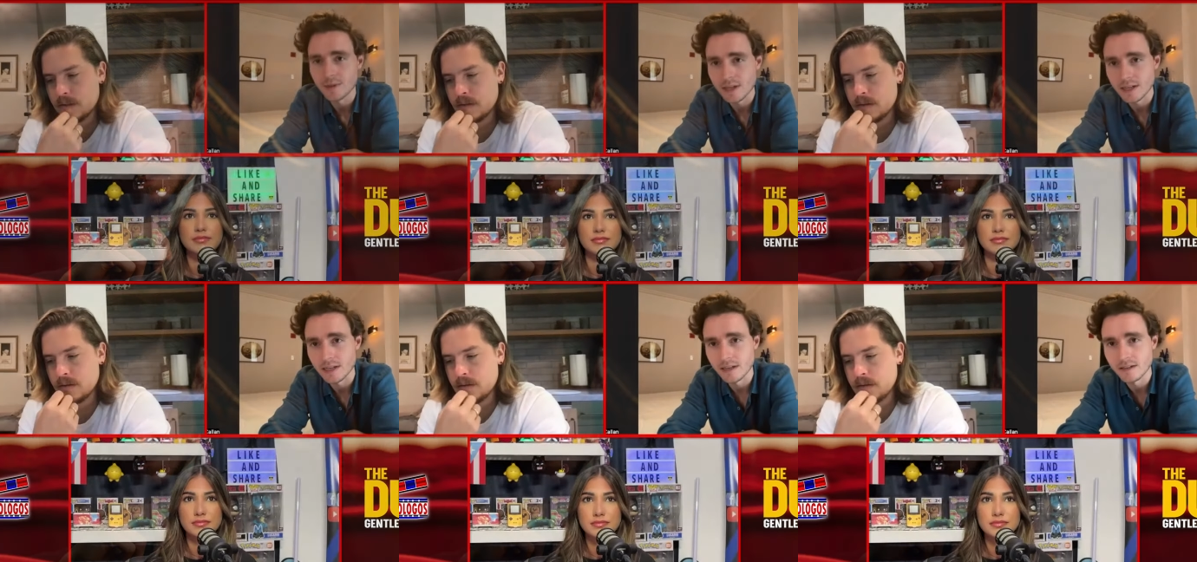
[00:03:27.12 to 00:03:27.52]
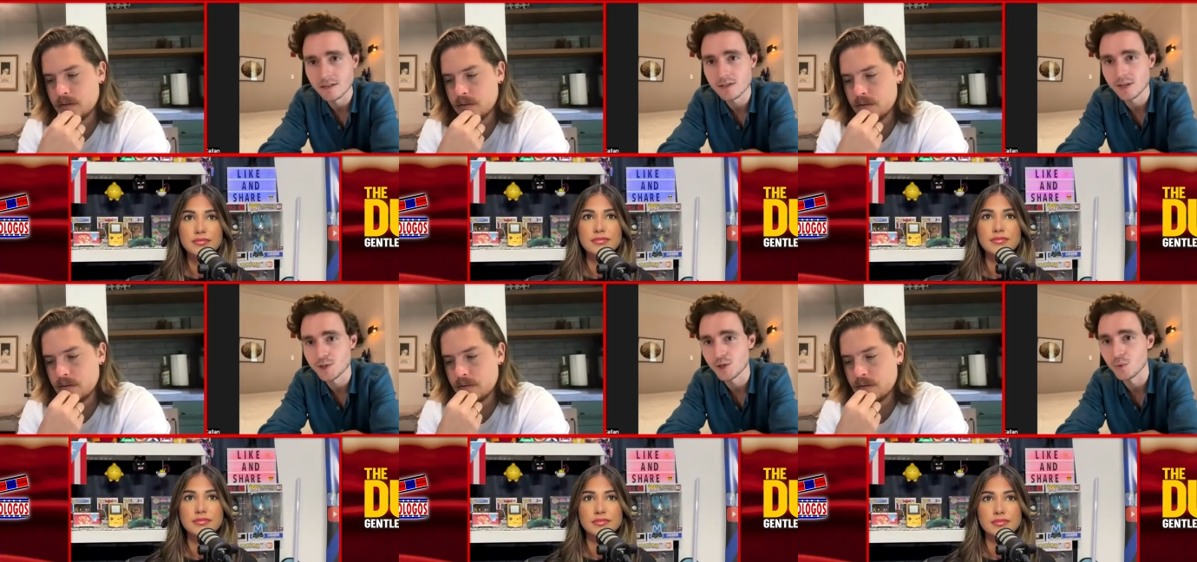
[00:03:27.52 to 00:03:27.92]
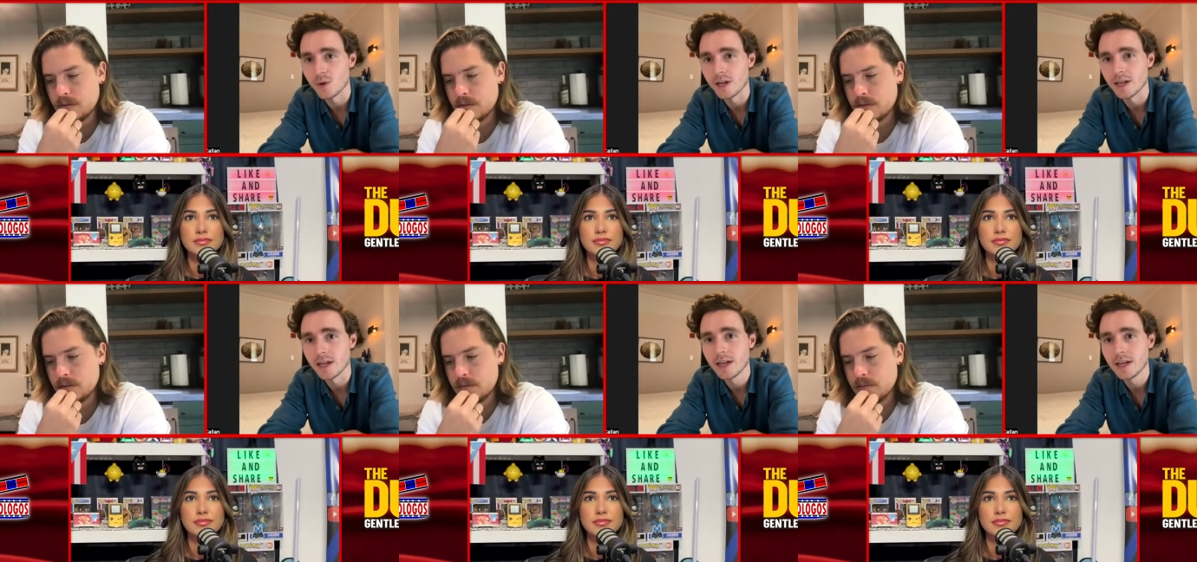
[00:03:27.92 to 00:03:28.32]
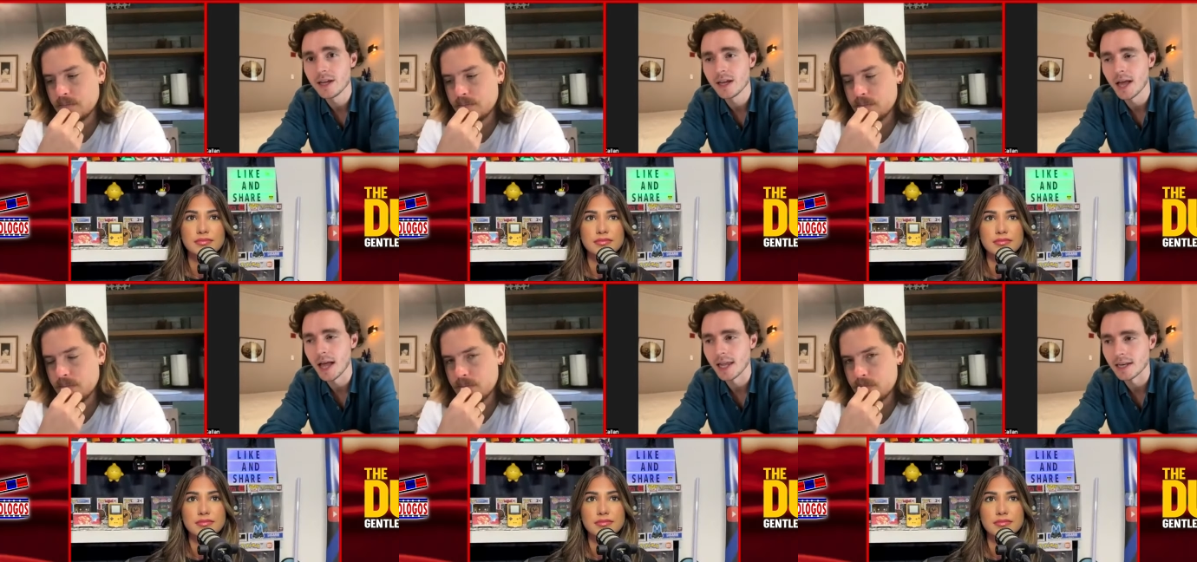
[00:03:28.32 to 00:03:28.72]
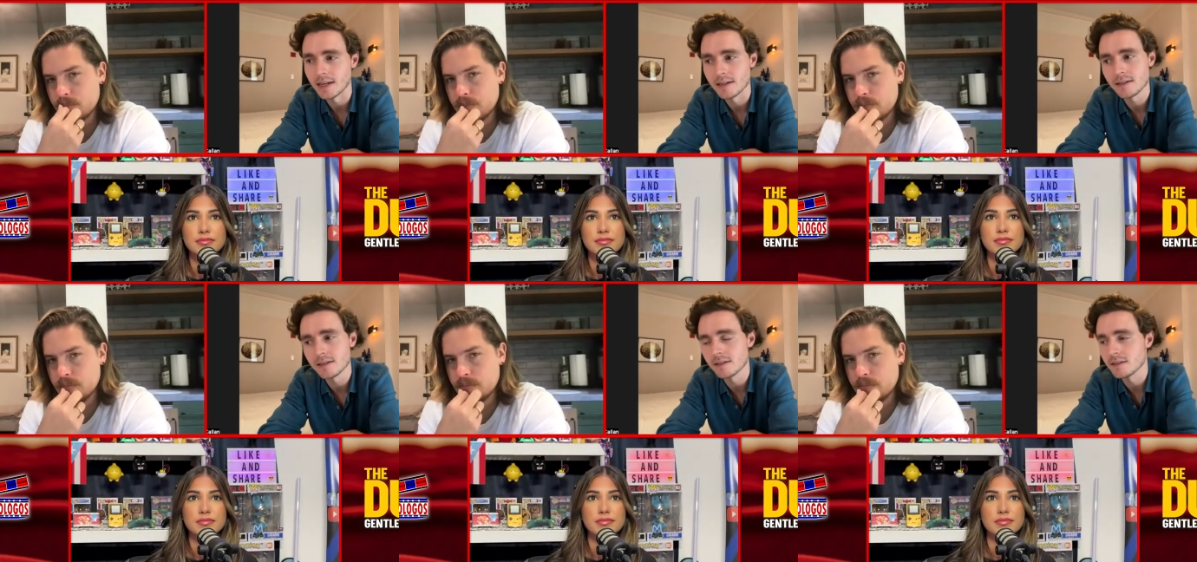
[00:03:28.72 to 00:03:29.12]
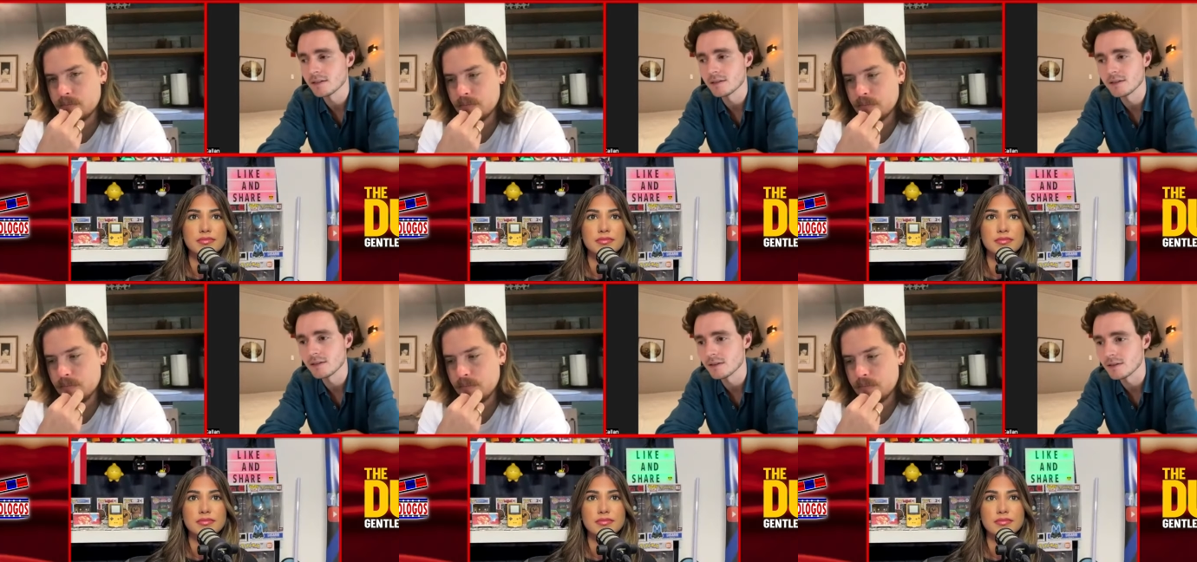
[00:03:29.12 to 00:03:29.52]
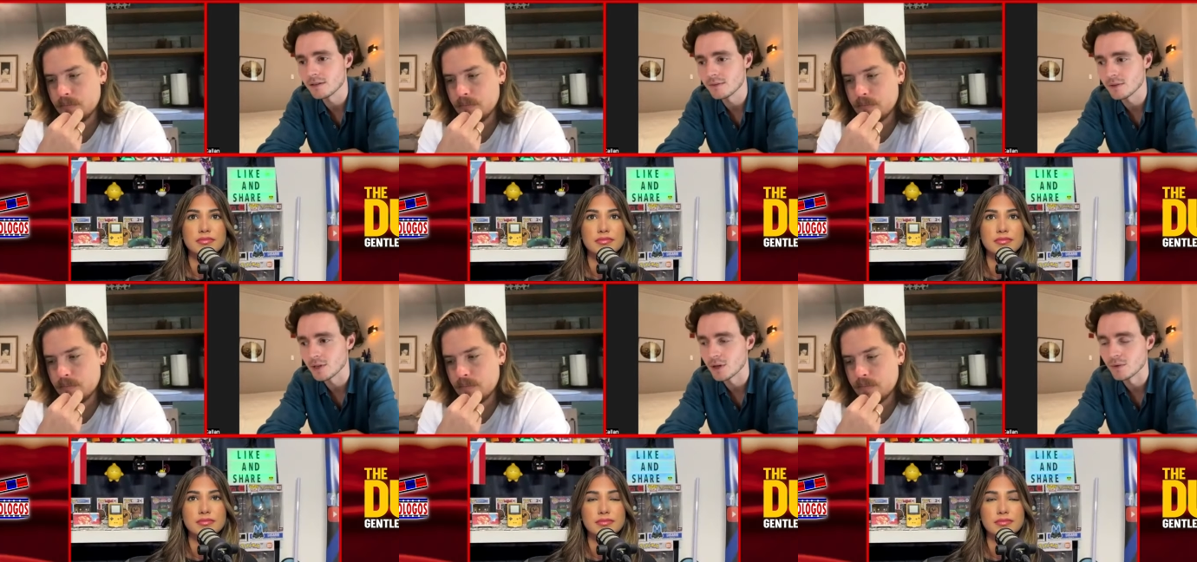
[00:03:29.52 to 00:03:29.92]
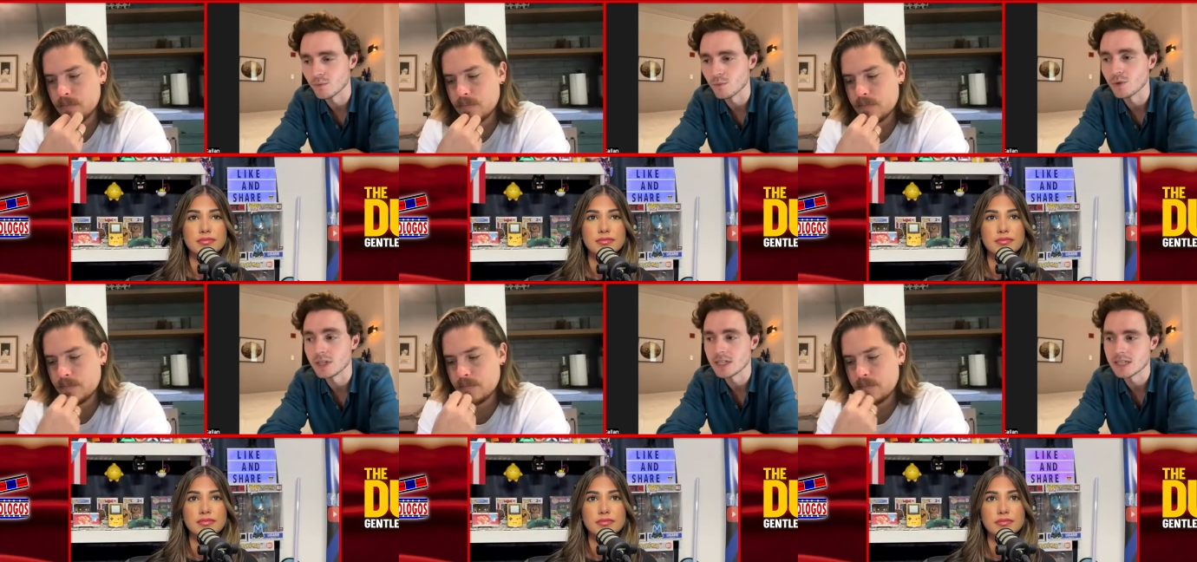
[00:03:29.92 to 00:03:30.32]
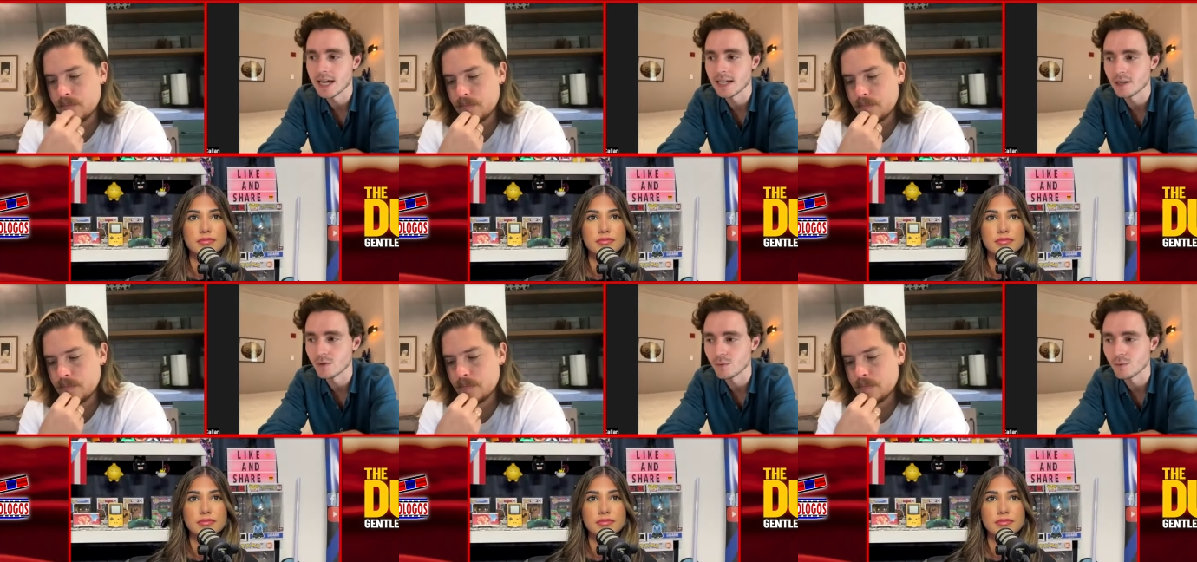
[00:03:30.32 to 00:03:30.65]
Speaker 1: in such a way and you know woody's anger